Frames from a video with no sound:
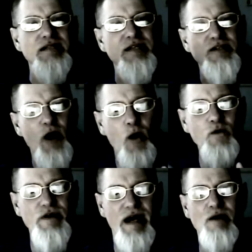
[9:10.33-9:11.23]
to
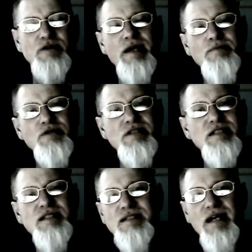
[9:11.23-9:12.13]
know that I was able to
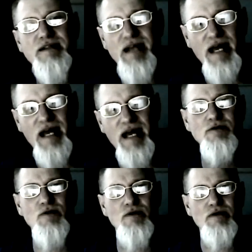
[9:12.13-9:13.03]
just say, Thank you,
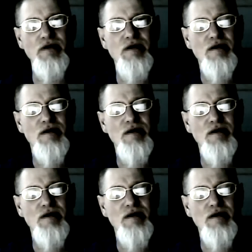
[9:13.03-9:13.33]
Lord.